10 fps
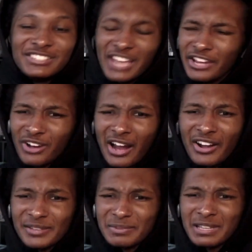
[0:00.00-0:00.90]
Jay
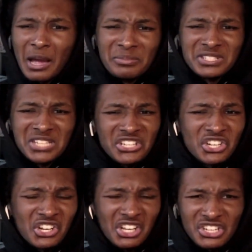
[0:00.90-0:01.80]
Crowder has become such
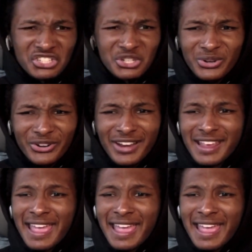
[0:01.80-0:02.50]
a good shooter.